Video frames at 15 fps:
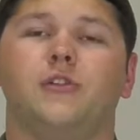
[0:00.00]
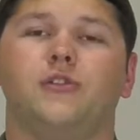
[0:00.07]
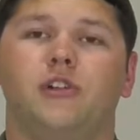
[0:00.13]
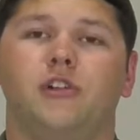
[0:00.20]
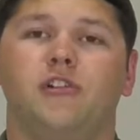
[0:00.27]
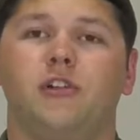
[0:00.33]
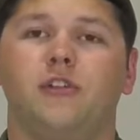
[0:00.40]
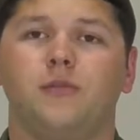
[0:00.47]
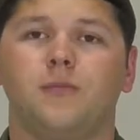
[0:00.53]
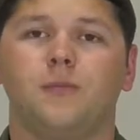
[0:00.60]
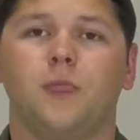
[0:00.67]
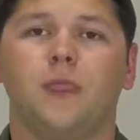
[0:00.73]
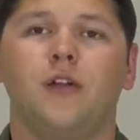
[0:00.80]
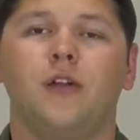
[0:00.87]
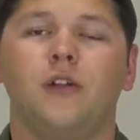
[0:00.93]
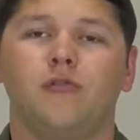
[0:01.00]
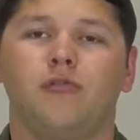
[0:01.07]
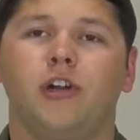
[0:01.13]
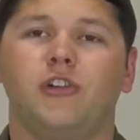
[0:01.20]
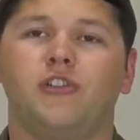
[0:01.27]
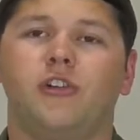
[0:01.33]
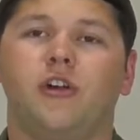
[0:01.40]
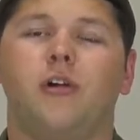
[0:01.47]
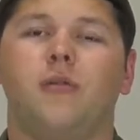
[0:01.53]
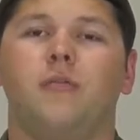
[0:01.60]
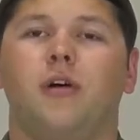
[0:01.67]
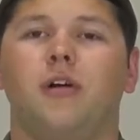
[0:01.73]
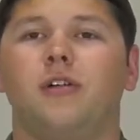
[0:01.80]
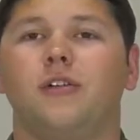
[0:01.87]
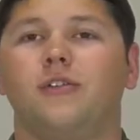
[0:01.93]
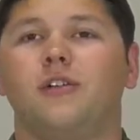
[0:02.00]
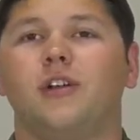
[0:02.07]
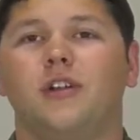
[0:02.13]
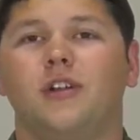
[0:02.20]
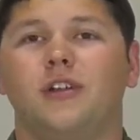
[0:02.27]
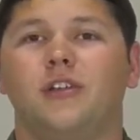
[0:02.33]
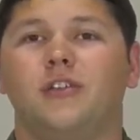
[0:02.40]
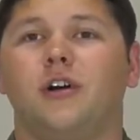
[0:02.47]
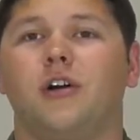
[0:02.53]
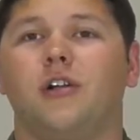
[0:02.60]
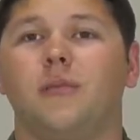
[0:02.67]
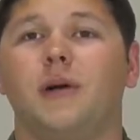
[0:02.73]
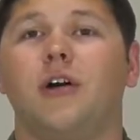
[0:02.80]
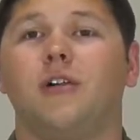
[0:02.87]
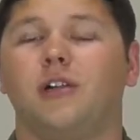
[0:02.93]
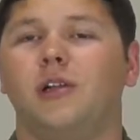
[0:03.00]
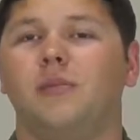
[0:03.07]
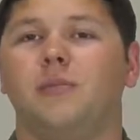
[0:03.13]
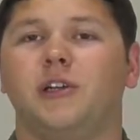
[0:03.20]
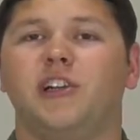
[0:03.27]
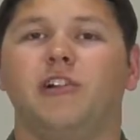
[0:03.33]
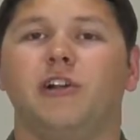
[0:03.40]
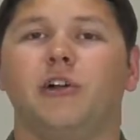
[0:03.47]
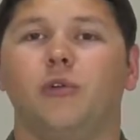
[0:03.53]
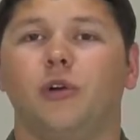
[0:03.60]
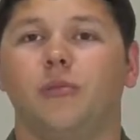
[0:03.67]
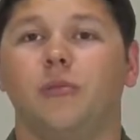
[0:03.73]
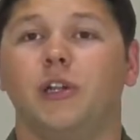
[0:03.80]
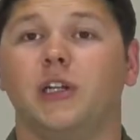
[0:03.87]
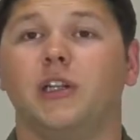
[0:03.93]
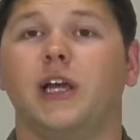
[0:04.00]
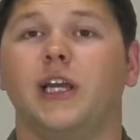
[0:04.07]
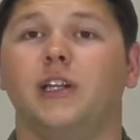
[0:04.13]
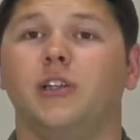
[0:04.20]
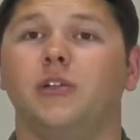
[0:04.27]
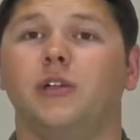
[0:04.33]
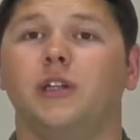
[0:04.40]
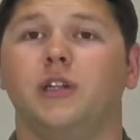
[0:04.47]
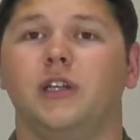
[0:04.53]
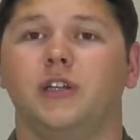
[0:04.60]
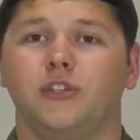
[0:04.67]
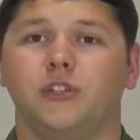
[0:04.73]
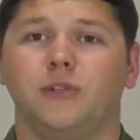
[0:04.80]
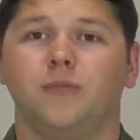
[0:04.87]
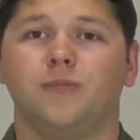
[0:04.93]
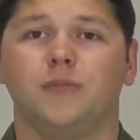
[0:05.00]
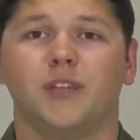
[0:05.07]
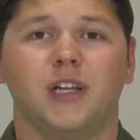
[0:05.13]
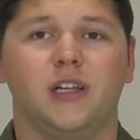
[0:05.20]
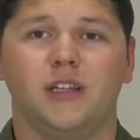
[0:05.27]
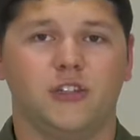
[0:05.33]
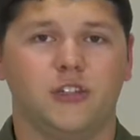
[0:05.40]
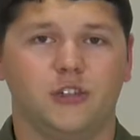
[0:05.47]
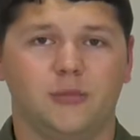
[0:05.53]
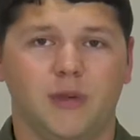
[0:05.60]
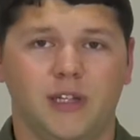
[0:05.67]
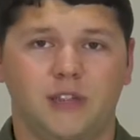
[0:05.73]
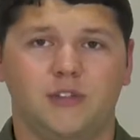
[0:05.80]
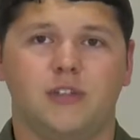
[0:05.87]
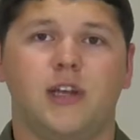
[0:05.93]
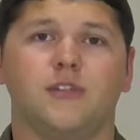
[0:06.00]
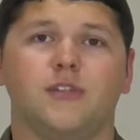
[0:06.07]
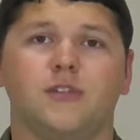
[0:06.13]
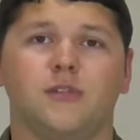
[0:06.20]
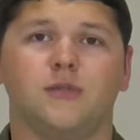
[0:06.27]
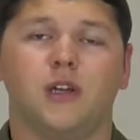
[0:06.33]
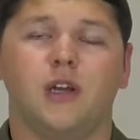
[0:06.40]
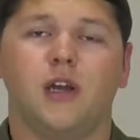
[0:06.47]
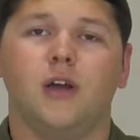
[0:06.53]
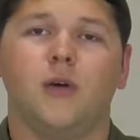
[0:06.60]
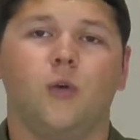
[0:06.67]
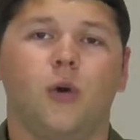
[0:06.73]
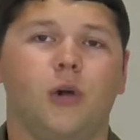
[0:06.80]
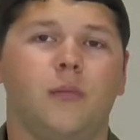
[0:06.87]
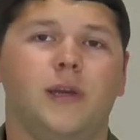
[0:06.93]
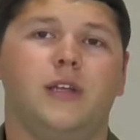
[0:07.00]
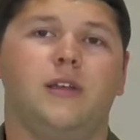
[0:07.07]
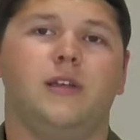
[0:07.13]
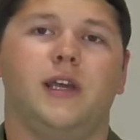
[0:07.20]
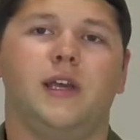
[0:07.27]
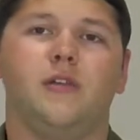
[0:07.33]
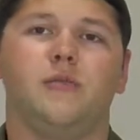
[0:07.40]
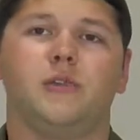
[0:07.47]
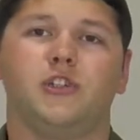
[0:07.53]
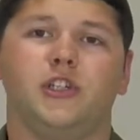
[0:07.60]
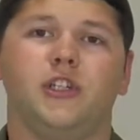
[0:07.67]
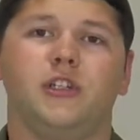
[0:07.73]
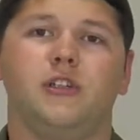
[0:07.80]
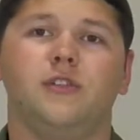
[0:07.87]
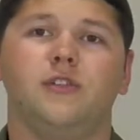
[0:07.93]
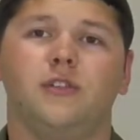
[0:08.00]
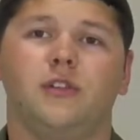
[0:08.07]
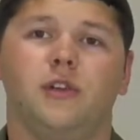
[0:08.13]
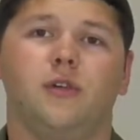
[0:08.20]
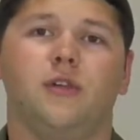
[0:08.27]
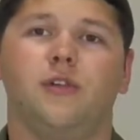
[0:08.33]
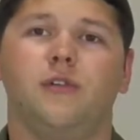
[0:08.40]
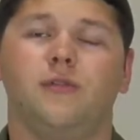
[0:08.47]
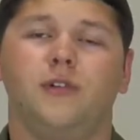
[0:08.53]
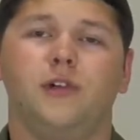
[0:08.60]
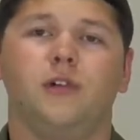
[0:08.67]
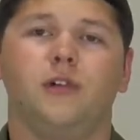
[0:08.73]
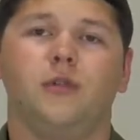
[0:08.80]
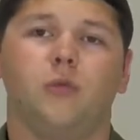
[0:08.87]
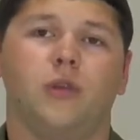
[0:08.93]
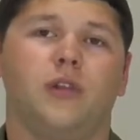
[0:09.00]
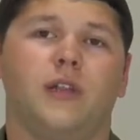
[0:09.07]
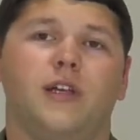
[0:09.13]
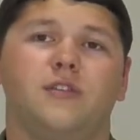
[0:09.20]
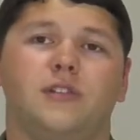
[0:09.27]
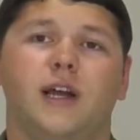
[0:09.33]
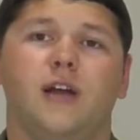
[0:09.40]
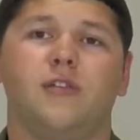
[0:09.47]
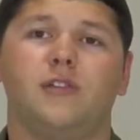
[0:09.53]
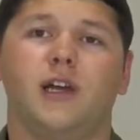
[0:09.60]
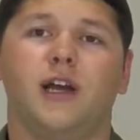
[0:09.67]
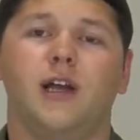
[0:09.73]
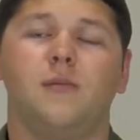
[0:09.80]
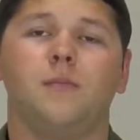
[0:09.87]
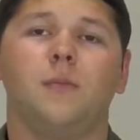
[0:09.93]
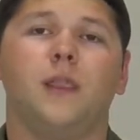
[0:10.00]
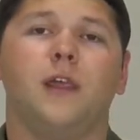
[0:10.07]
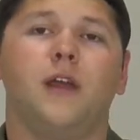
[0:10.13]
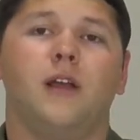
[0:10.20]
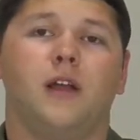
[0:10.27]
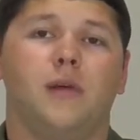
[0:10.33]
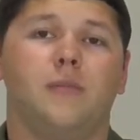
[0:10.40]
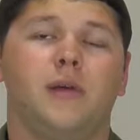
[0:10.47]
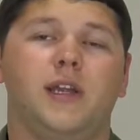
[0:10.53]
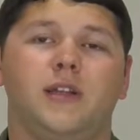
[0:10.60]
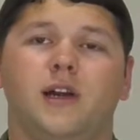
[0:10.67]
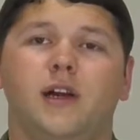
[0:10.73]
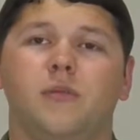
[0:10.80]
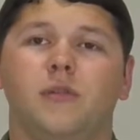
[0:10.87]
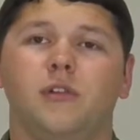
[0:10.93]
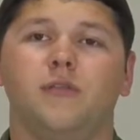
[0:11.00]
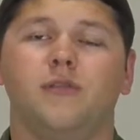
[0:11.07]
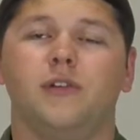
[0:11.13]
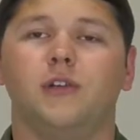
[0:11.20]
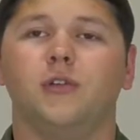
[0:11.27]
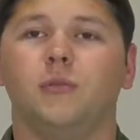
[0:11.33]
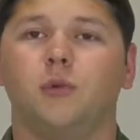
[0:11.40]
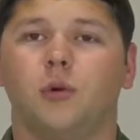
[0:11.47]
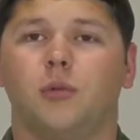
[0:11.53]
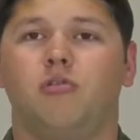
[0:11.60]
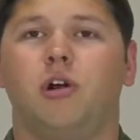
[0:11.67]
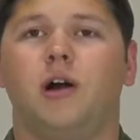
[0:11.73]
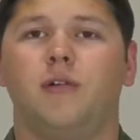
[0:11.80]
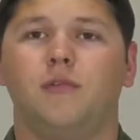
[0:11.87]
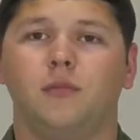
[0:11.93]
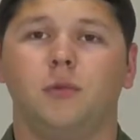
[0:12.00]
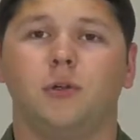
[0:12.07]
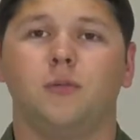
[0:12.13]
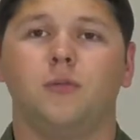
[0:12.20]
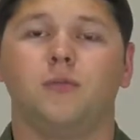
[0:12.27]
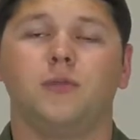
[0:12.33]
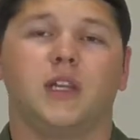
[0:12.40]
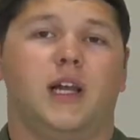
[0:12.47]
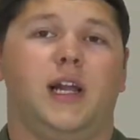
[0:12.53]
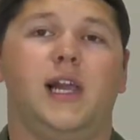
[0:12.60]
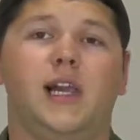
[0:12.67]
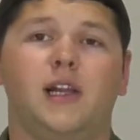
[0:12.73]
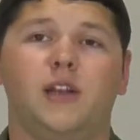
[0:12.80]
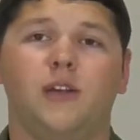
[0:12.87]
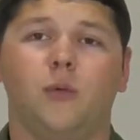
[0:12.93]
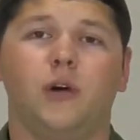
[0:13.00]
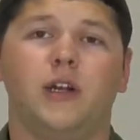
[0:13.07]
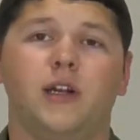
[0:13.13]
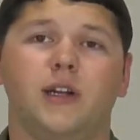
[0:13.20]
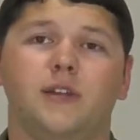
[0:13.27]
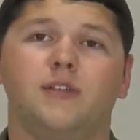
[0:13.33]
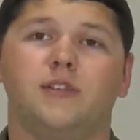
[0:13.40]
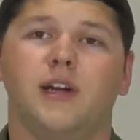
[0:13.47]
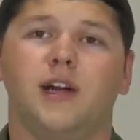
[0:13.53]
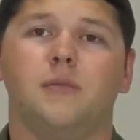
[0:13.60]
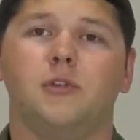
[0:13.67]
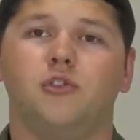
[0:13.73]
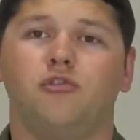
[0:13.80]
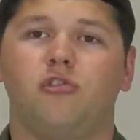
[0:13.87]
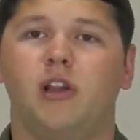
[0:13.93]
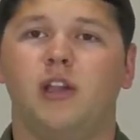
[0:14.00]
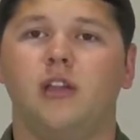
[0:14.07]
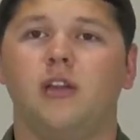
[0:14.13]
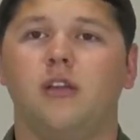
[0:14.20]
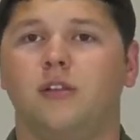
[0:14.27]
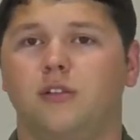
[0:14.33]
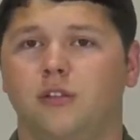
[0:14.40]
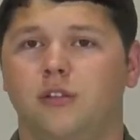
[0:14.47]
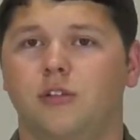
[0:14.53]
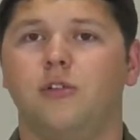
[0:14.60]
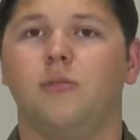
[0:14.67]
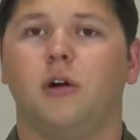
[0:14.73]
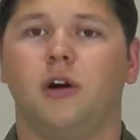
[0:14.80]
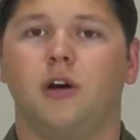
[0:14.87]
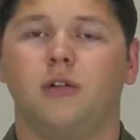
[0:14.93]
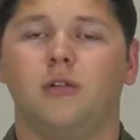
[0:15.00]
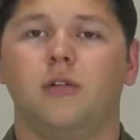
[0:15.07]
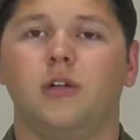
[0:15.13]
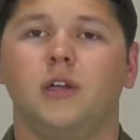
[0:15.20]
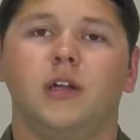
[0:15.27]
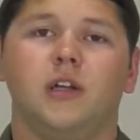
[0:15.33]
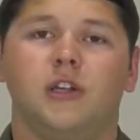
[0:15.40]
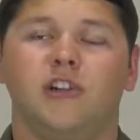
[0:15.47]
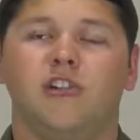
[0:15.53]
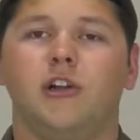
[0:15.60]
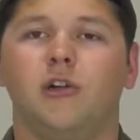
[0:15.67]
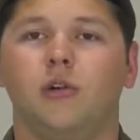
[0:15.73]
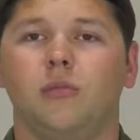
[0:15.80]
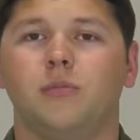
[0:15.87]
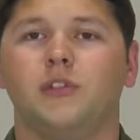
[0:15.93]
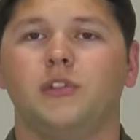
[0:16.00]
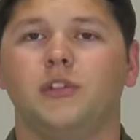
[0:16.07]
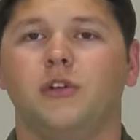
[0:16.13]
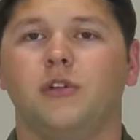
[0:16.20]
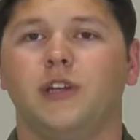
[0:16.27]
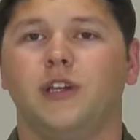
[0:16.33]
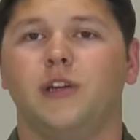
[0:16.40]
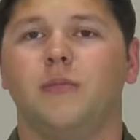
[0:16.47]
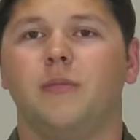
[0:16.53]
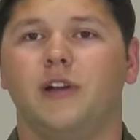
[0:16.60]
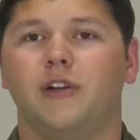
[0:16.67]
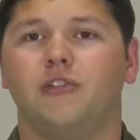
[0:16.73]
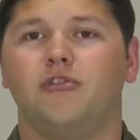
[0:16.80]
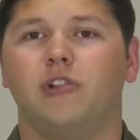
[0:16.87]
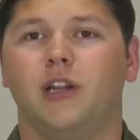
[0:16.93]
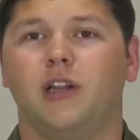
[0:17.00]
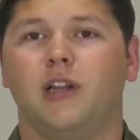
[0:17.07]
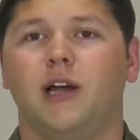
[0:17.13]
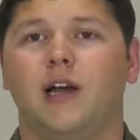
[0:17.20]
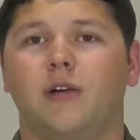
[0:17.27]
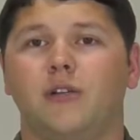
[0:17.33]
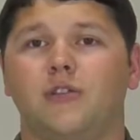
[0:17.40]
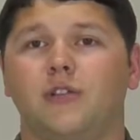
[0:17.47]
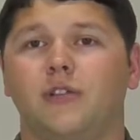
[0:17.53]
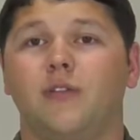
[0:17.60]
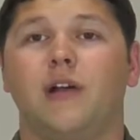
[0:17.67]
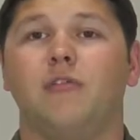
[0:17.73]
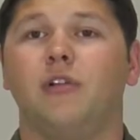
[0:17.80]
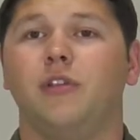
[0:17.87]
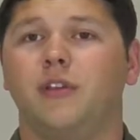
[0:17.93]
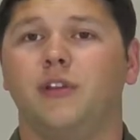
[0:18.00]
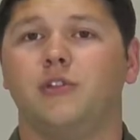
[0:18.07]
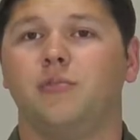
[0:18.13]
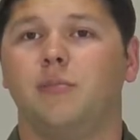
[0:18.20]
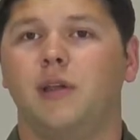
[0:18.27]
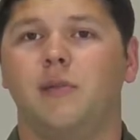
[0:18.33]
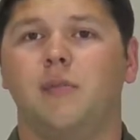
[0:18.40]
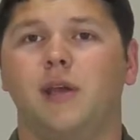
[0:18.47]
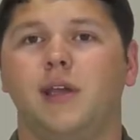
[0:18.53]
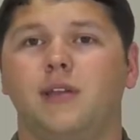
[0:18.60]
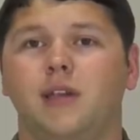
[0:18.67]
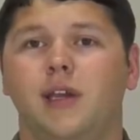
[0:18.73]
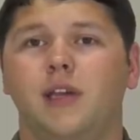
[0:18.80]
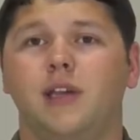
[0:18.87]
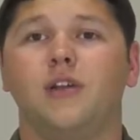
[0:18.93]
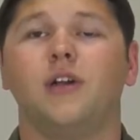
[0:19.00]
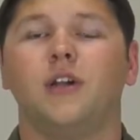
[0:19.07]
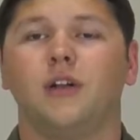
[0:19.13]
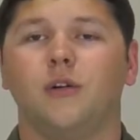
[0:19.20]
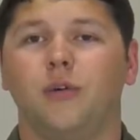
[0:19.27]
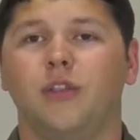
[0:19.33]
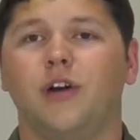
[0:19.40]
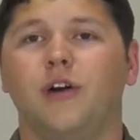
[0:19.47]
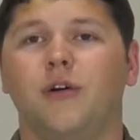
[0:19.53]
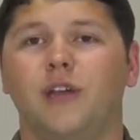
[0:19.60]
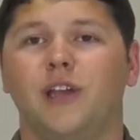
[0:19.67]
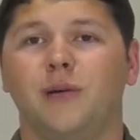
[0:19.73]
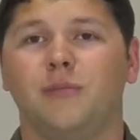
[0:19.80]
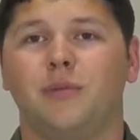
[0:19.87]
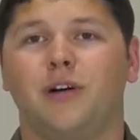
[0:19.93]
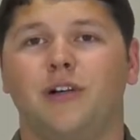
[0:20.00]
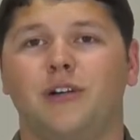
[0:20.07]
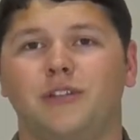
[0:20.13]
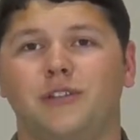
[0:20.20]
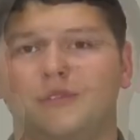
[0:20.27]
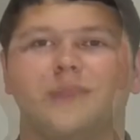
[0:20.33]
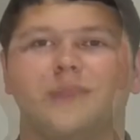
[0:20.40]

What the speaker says: series. Fresh Start Parts is all about keeping your equipment in like new condition. Just makes sense. Well-maintained machines go to the field with less downtime and make time in the field more profitable. And when it is time to trade into the new model, your equipment's going to get a better trade allowance if everything's been maintained with OEM parts.